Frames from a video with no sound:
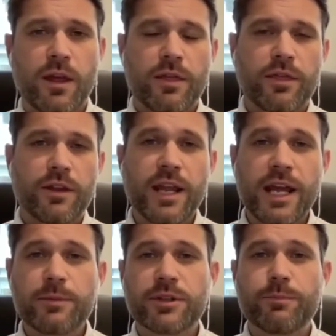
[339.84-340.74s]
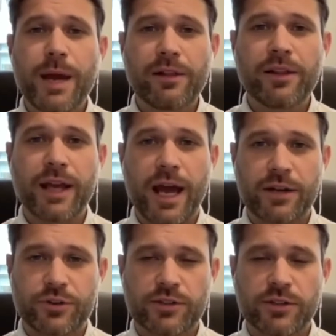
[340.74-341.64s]
the names and mailing
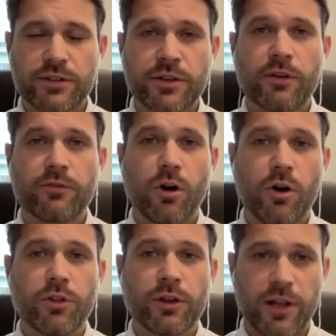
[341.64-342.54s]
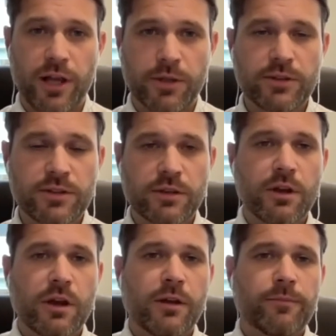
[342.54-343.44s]
addresses of all the claimants,
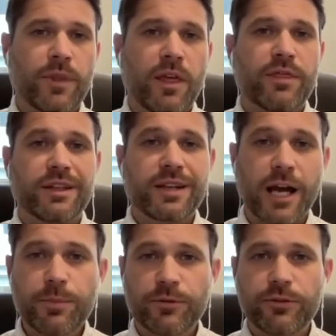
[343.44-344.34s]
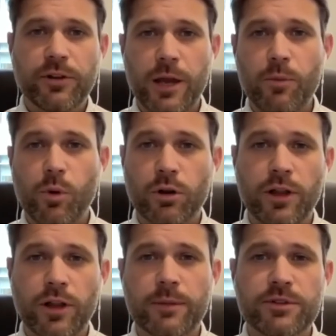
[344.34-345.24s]
the type of claim or
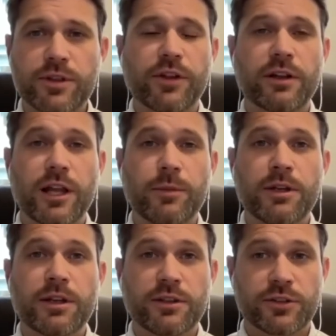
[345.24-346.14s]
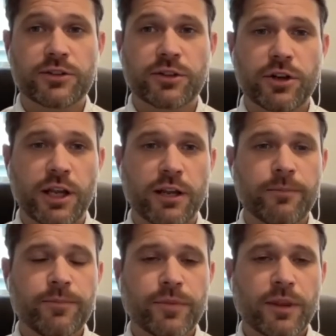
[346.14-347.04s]
claims that the claimant is asserting,
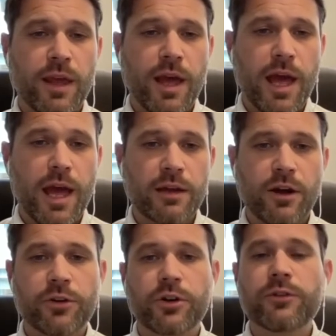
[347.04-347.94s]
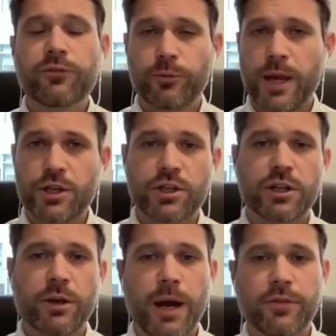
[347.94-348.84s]
and other information
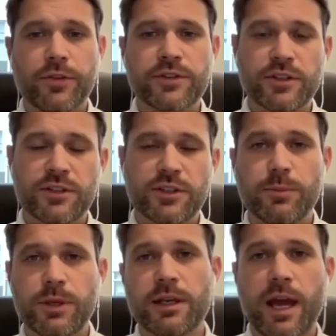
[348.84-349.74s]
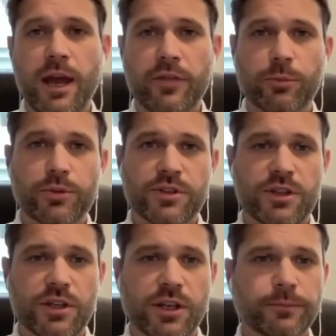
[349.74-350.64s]
about the CCB and the proceeding.